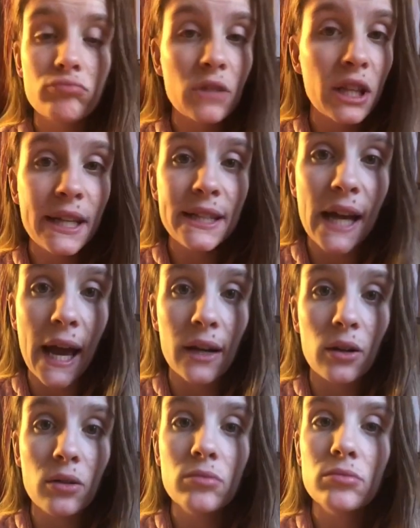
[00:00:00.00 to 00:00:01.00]
clean
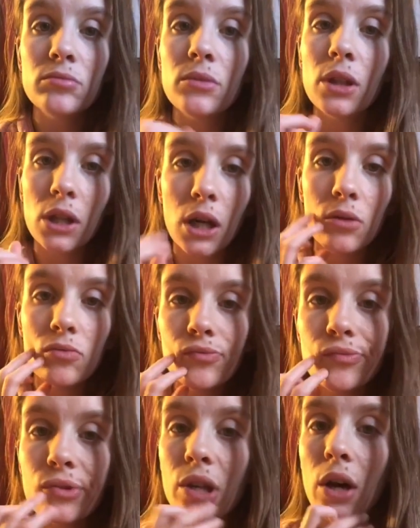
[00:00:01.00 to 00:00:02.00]
title, you know.
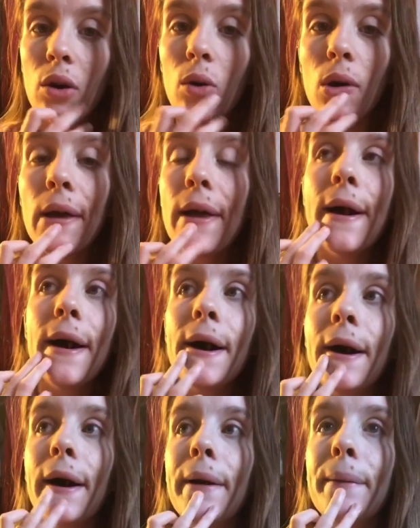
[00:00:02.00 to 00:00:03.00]
So,
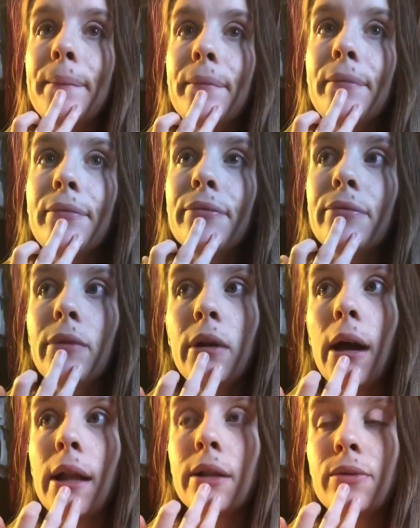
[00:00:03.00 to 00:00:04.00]
um
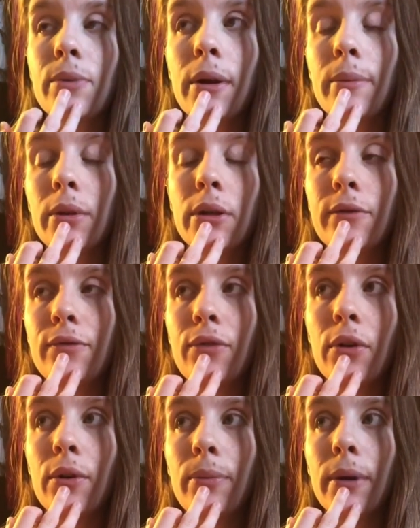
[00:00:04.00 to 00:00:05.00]
yeah, that's what I'm looking
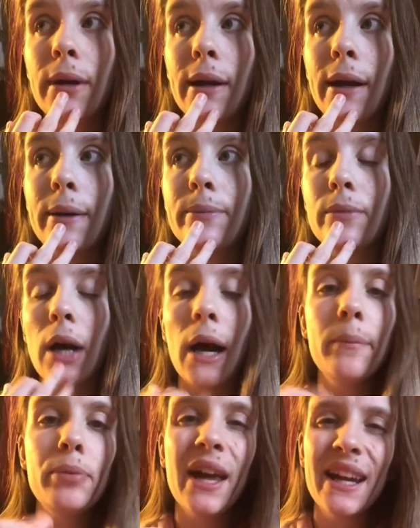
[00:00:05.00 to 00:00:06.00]
for, but I'm
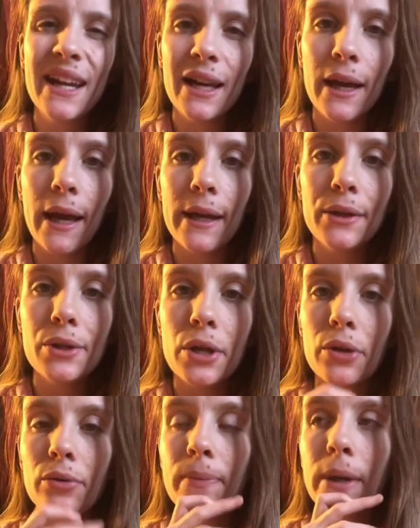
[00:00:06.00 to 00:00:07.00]
I'm planning ahead, you
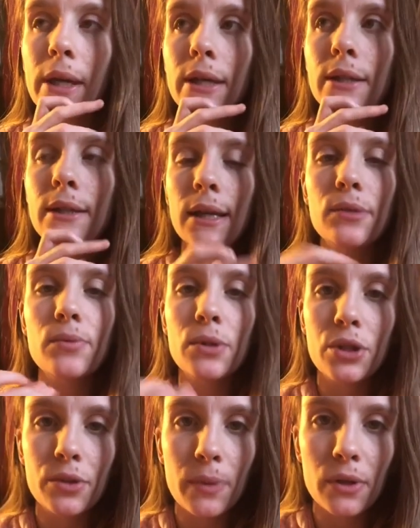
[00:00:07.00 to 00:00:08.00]
know, because that's
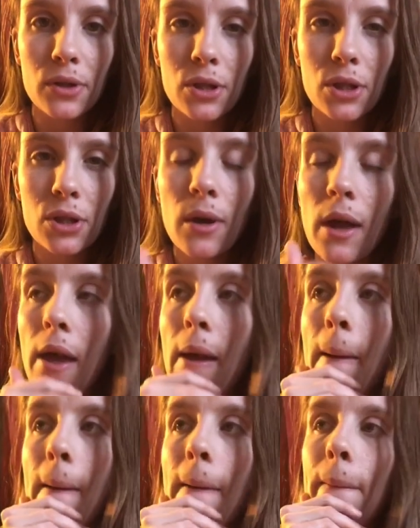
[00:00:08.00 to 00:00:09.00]
what you're supposed to do.
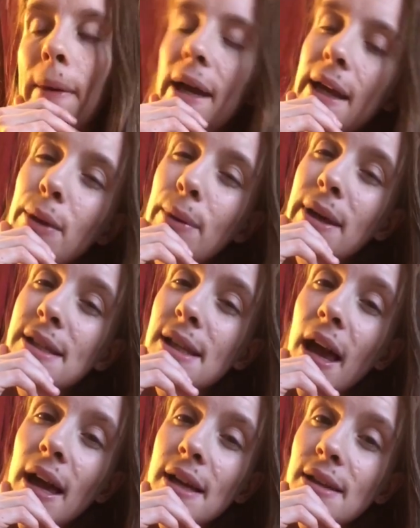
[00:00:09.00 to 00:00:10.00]
But anyways,
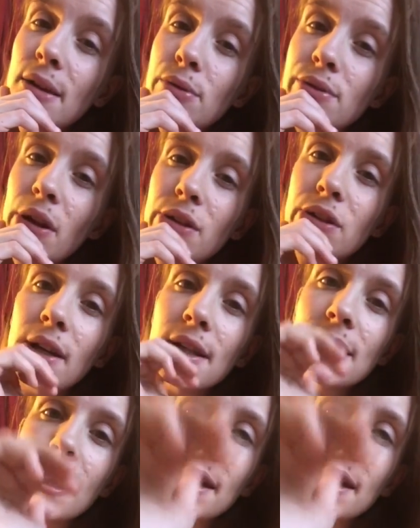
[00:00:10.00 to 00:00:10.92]
guys, I will talk to you guys